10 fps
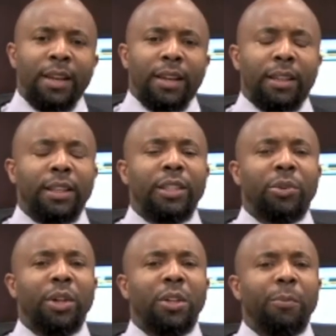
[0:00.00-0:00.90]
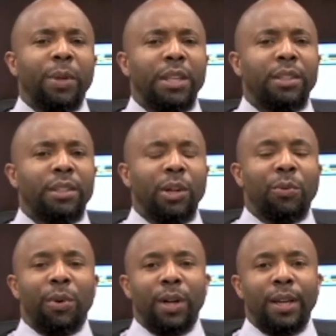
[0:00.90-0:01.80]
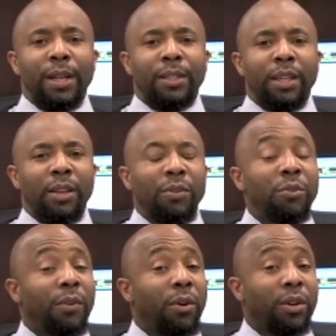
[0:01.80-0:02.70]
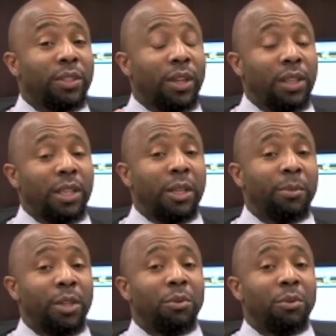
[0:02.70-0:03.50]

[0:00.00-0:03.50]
And I think these critical pieces are ones that if you focus on them,